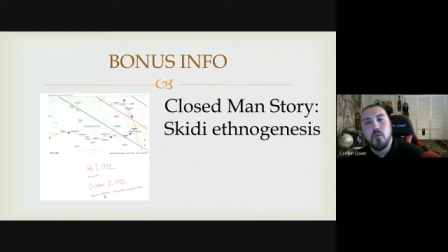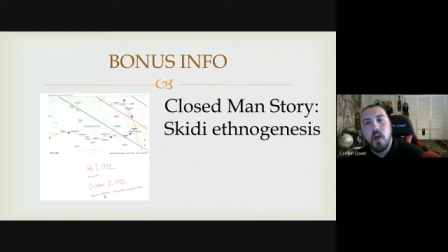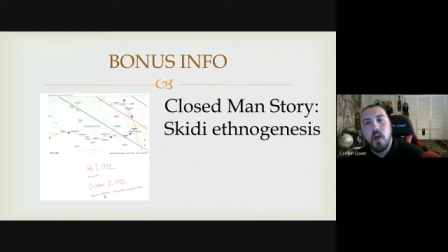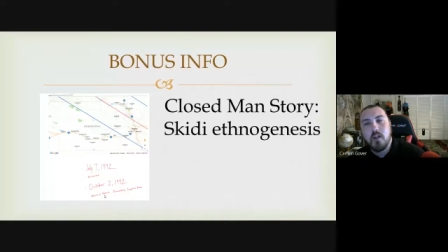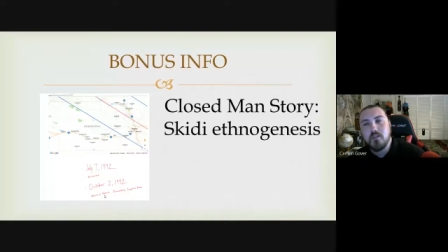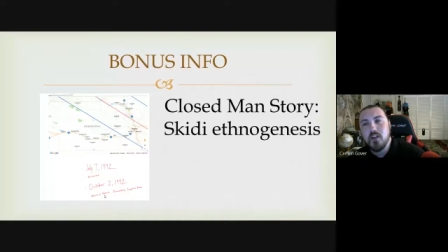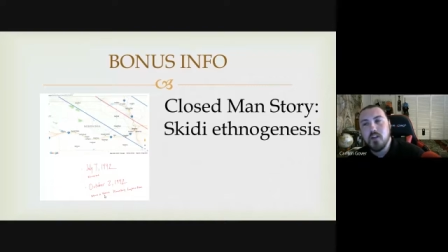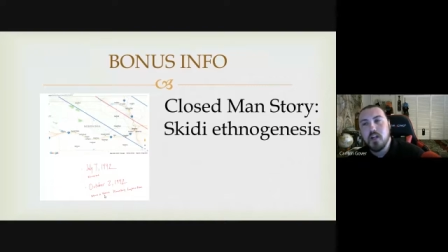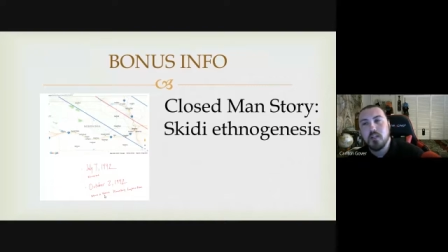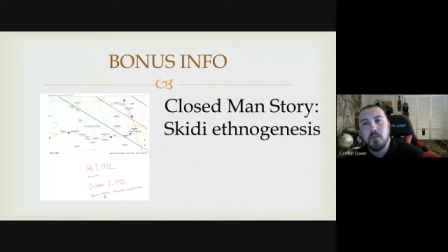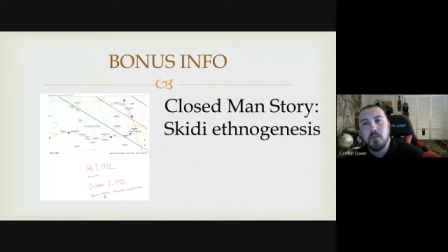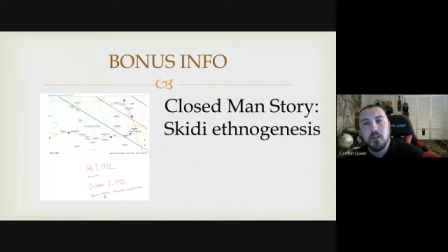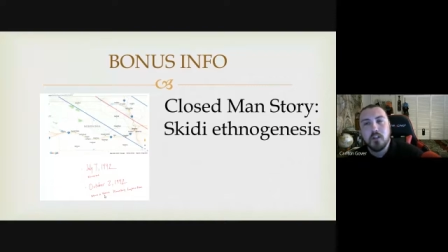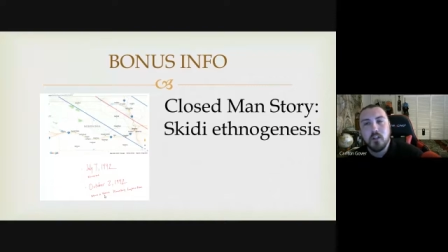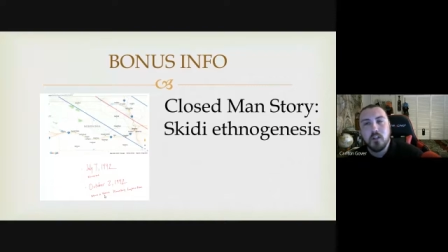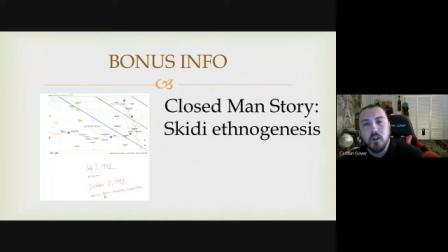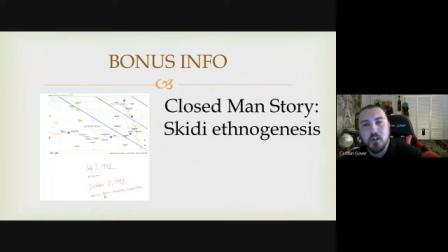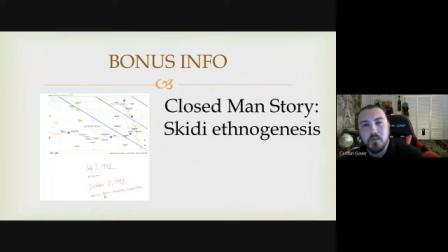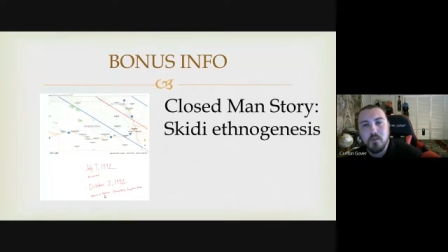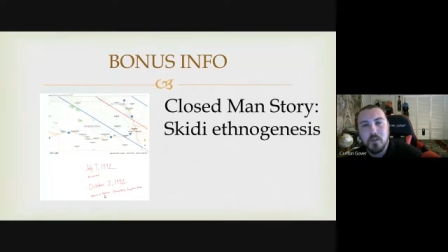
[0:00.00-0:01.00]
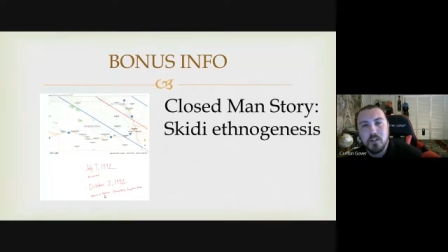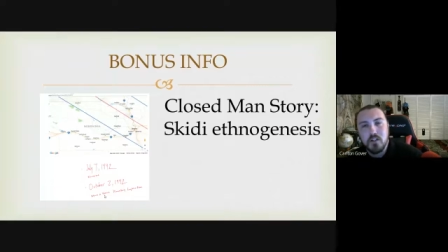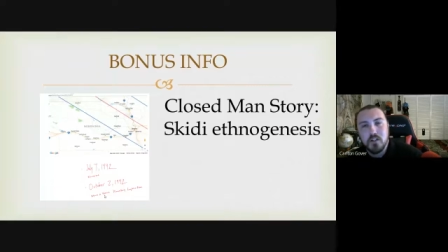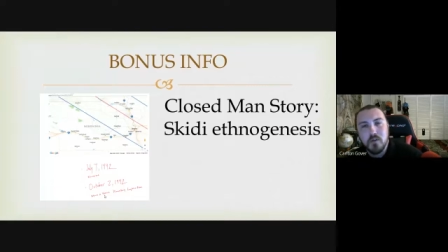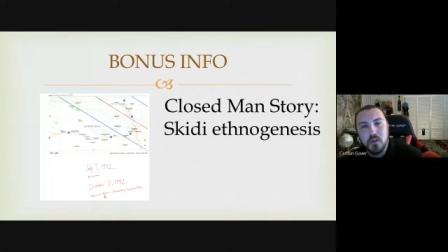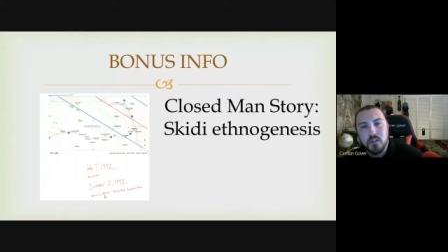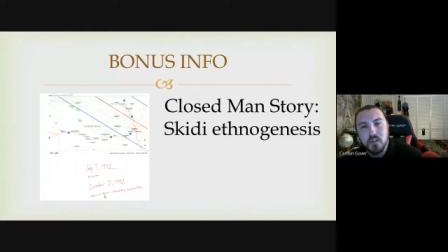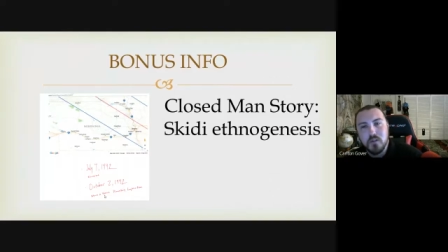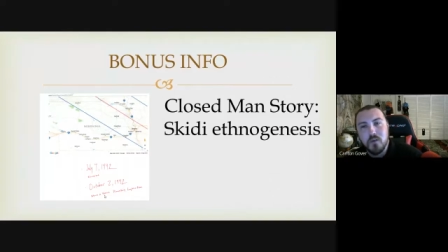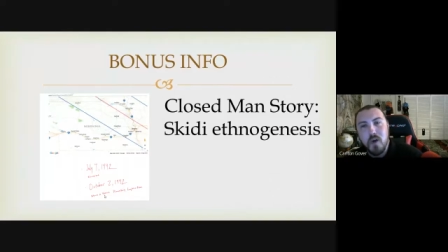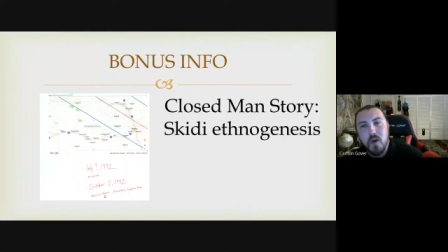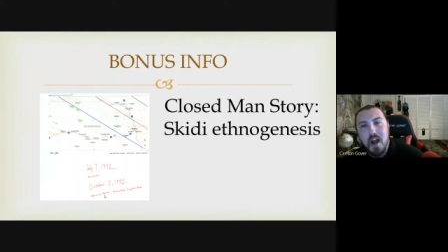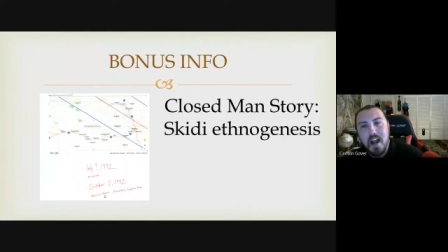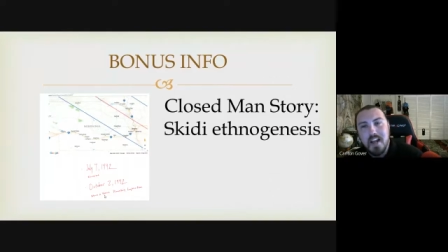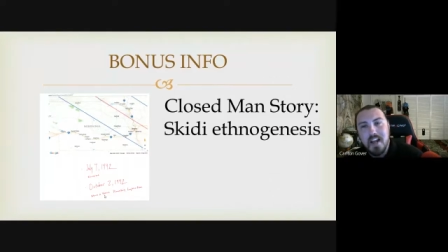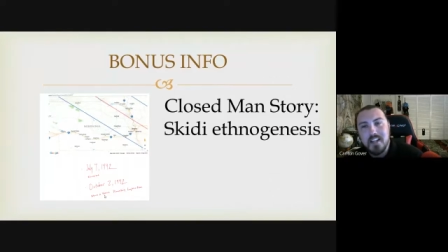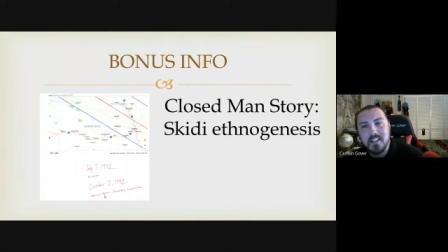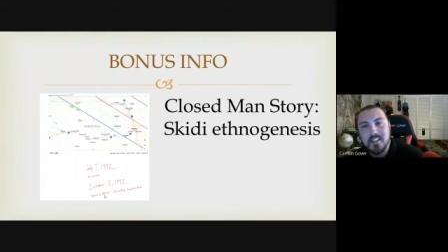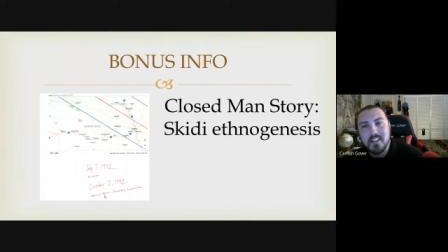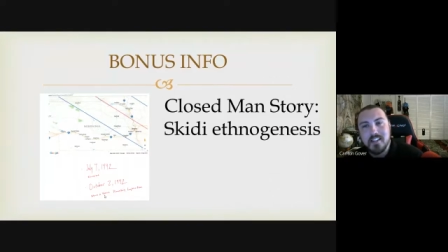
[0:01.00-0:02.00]
I've talked about the closed man story
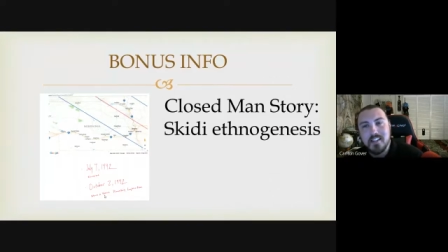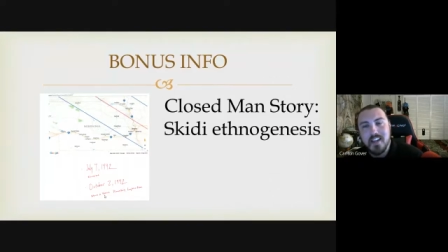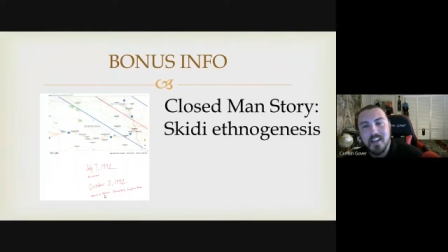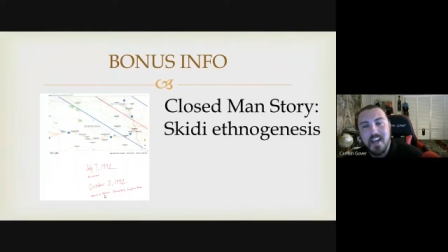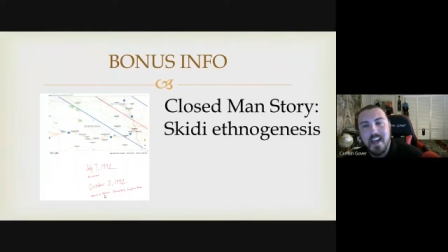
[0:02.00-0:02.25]
twice,